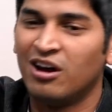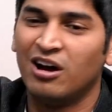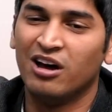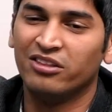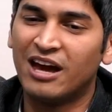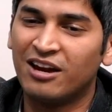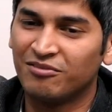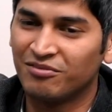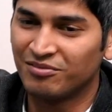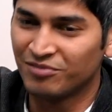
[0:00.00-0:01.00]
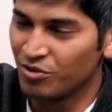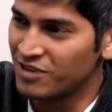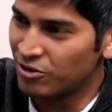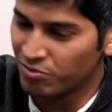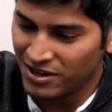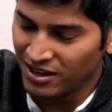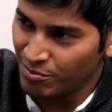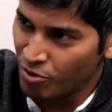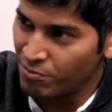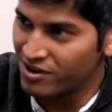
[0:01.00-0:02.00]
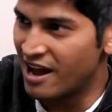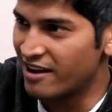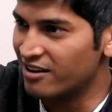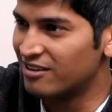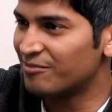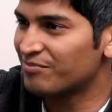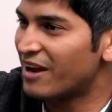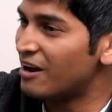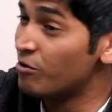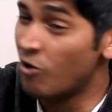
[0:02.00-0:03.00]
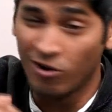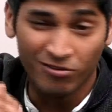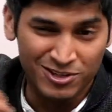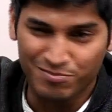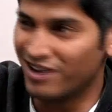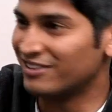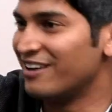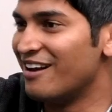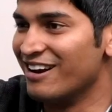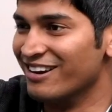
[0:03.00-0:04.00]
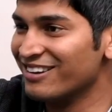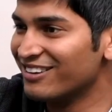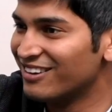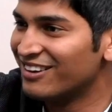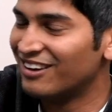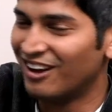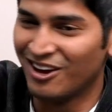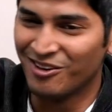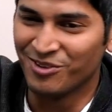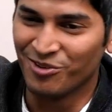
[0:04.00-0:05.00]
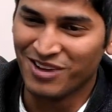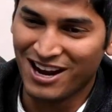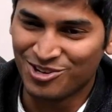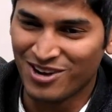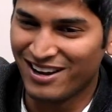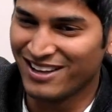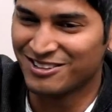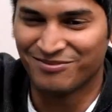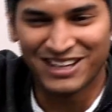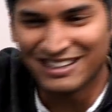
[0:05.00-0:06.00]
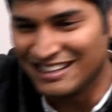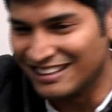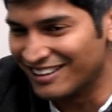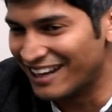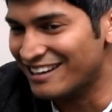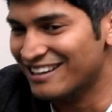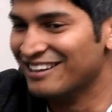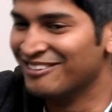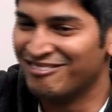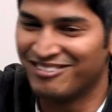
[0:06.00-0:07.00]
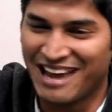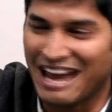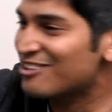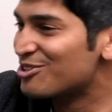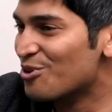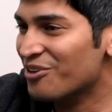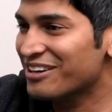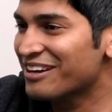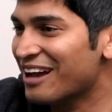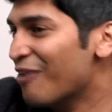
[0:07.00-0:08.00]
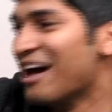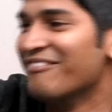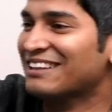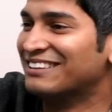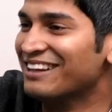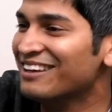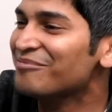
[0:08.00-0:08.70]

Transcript: We had to maintain a proper diet, and I would always bunk that diet. We had to have like some 18, 19 eggs throughout the day. I would have like 3.